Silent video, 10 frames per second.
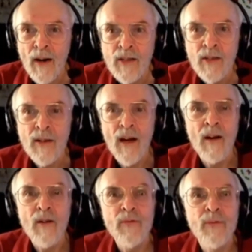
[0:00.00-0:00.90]
part
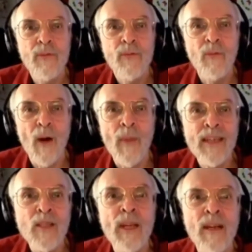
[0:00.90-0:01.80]
of
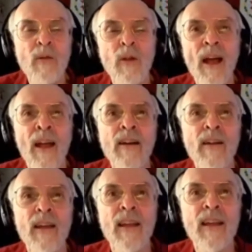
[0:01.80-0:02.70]
what makes me an
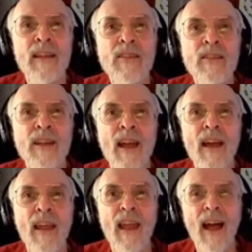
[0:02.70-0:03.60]
outlier
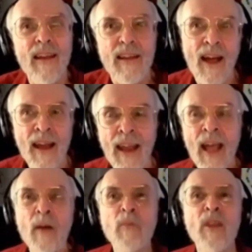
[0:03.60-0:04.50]
is
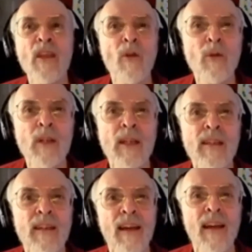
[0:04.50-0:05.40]
I am the
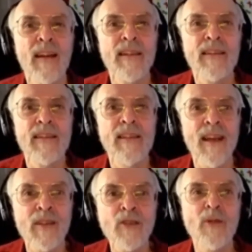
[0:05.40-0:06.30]
only
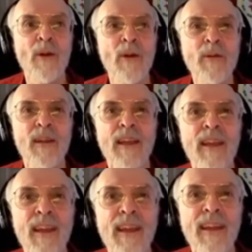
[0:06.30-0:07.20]
diestro
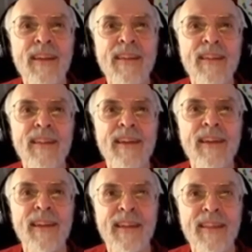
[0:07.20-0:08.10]

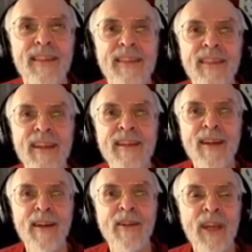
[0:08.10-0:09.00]
in
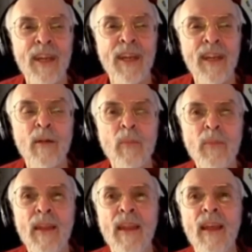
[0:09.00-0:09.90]
the entire kingdom